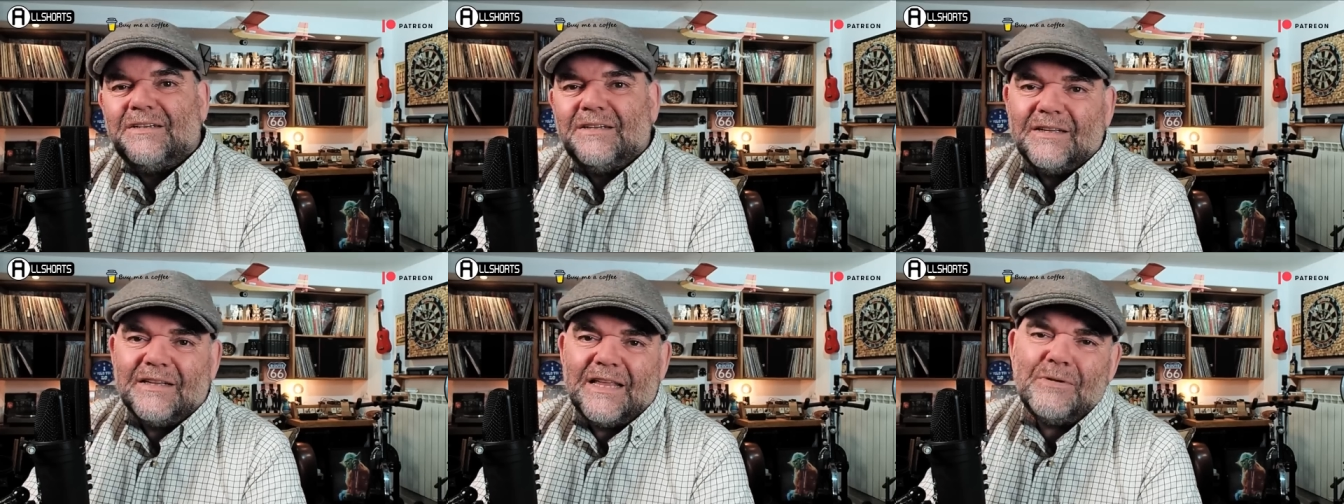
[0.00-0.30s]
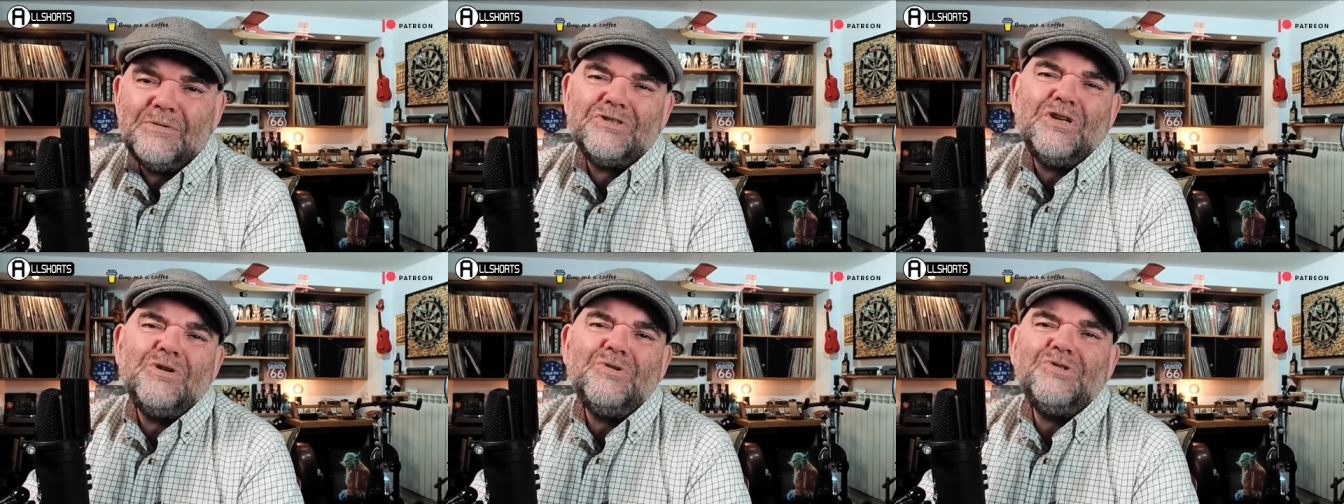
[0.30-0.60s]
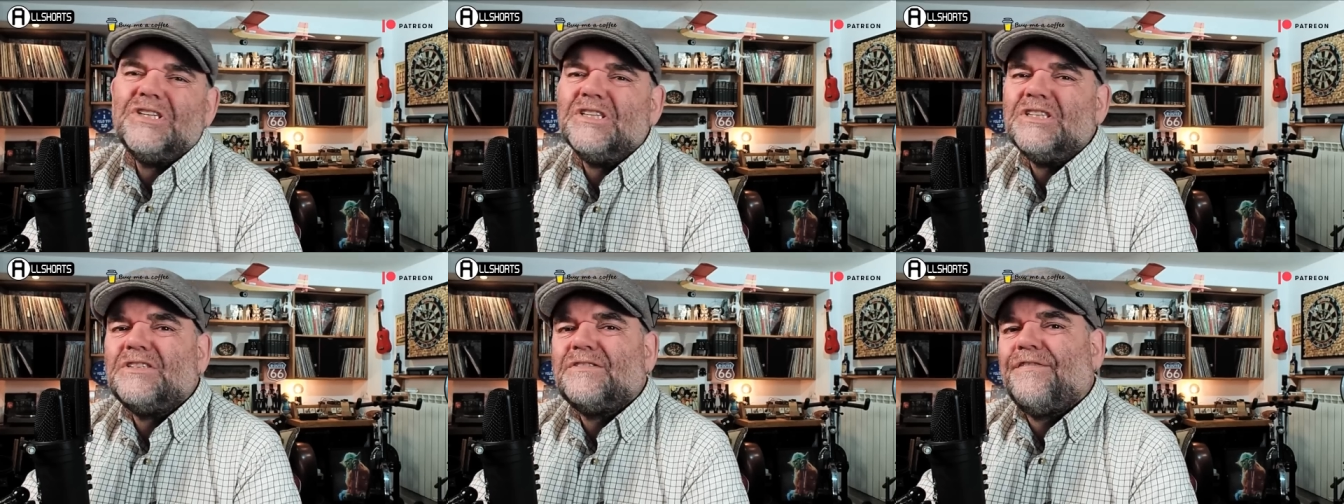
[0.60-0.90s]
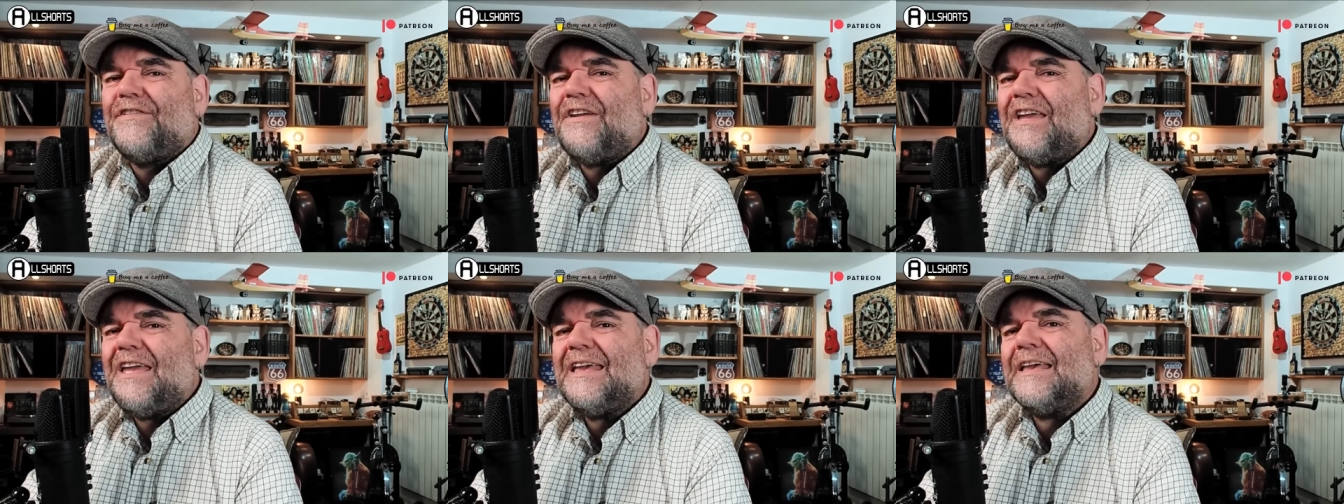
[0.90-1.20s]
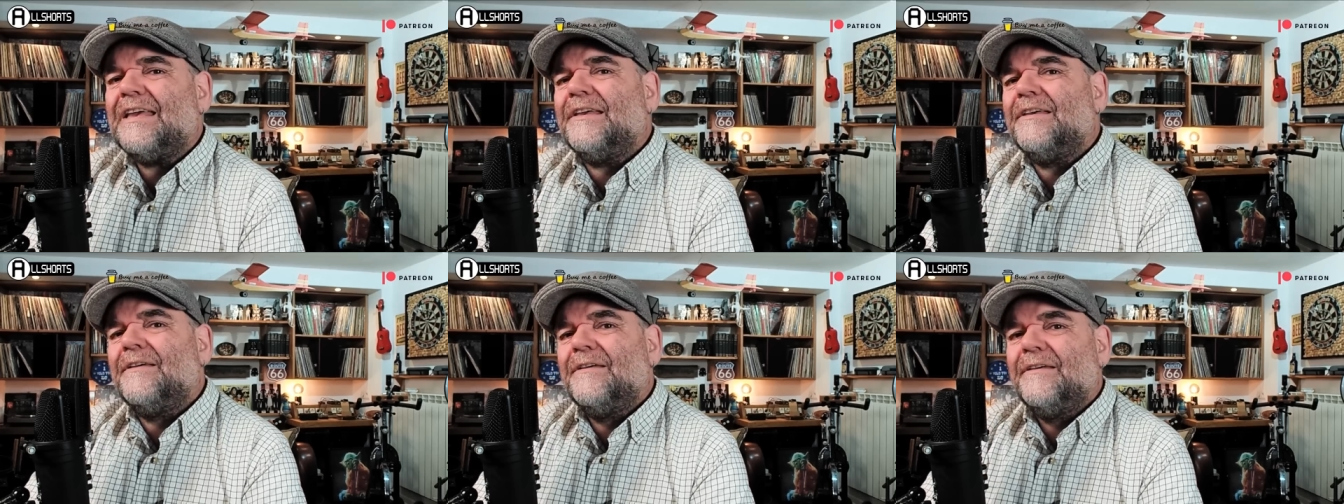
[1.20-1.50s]
There was no such
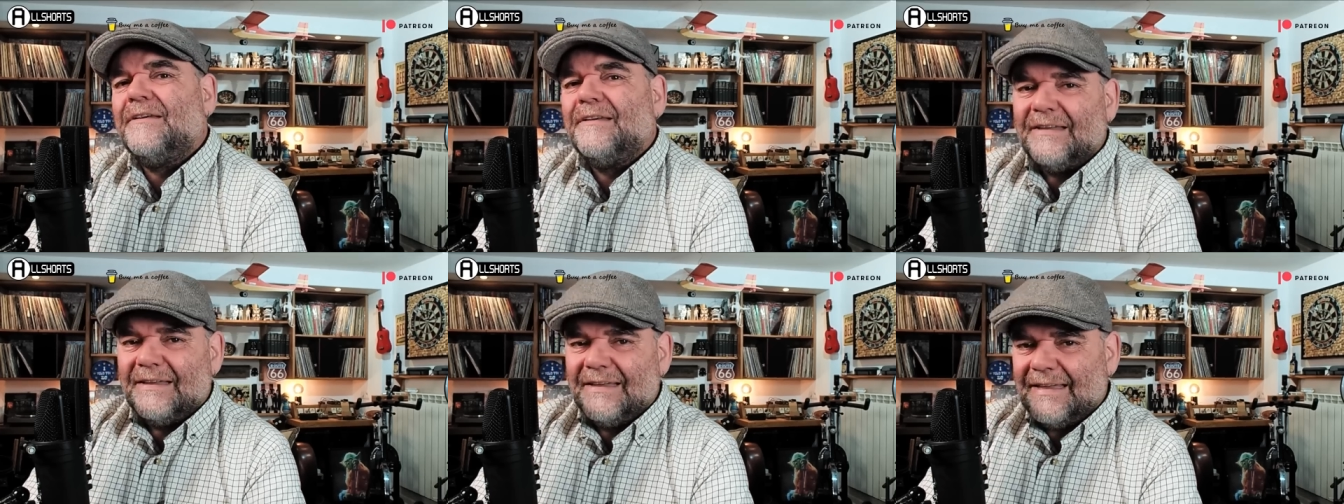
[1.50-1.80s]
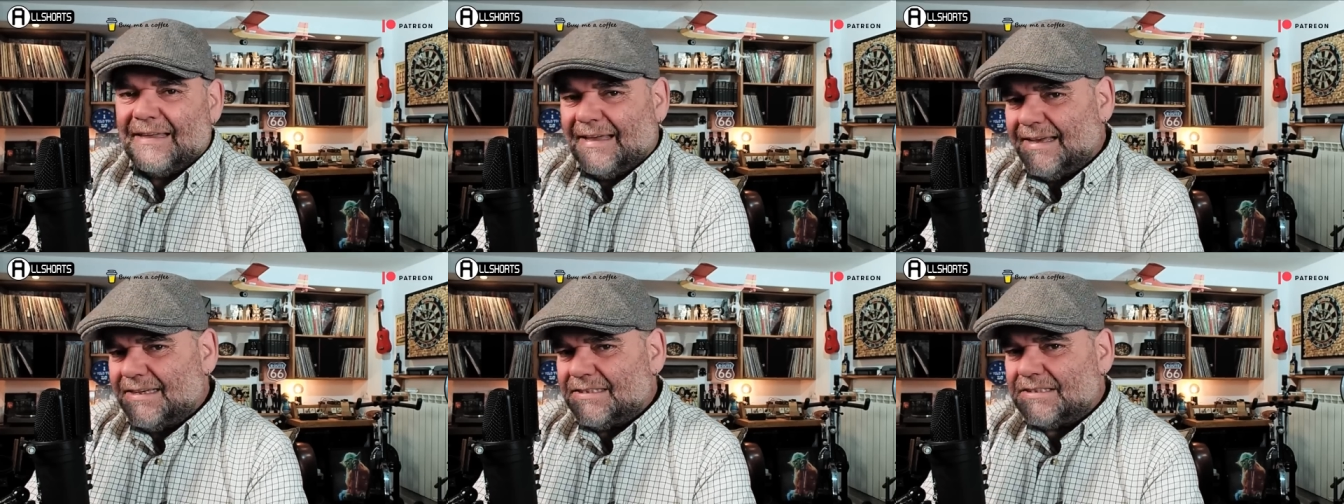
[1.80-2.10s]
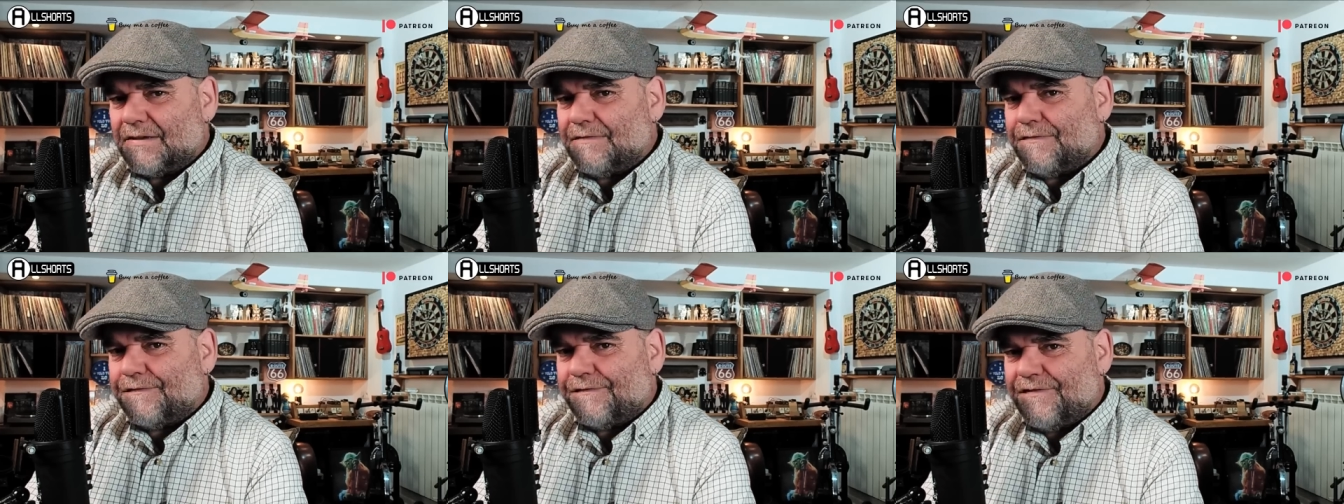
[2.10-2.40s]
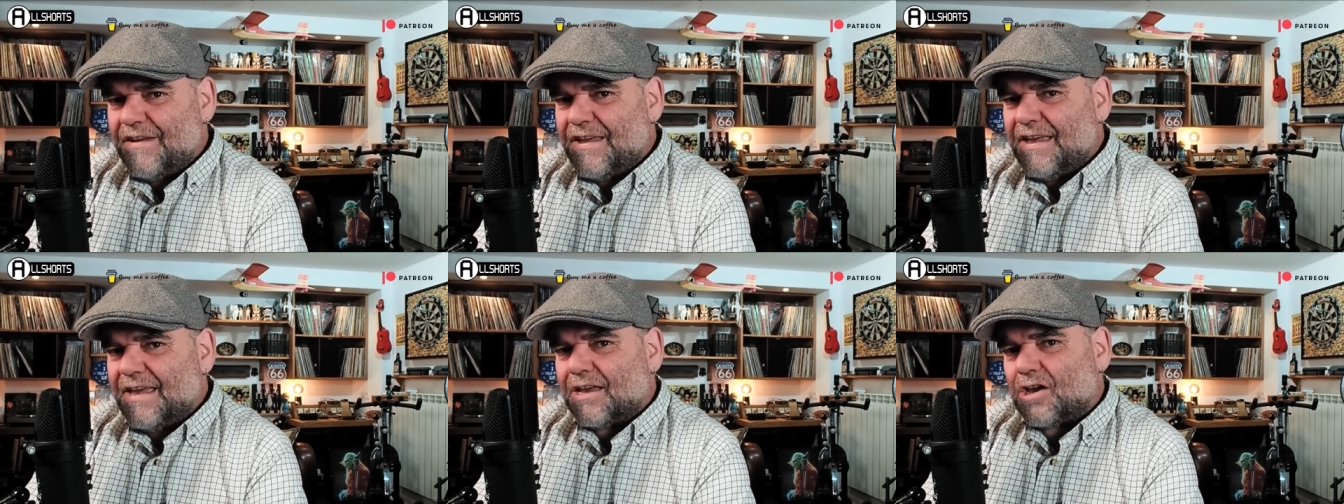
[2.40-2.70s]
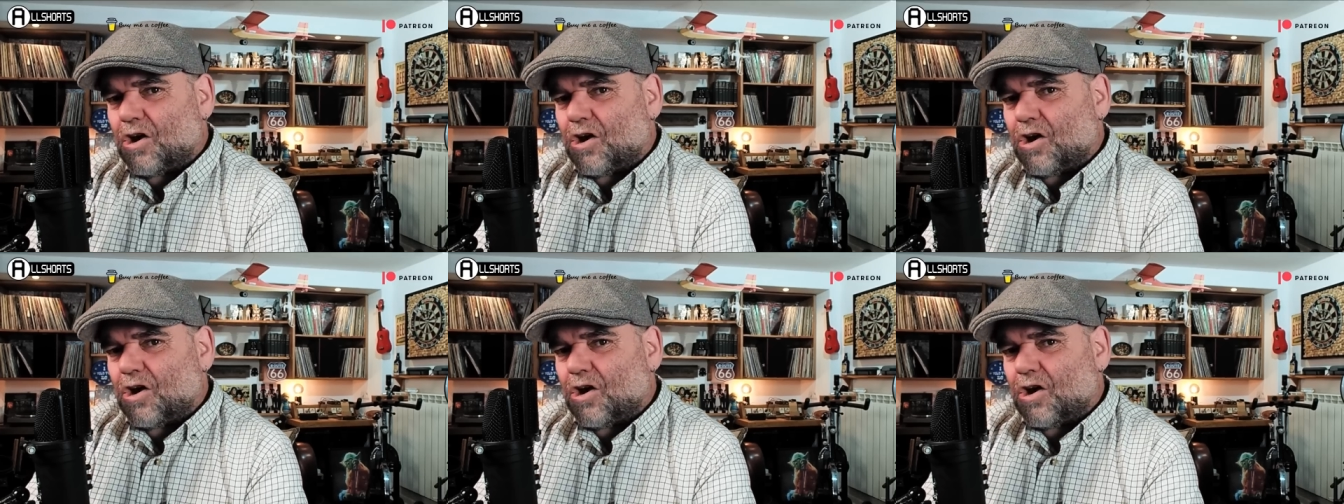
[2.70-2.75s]
thing as a fair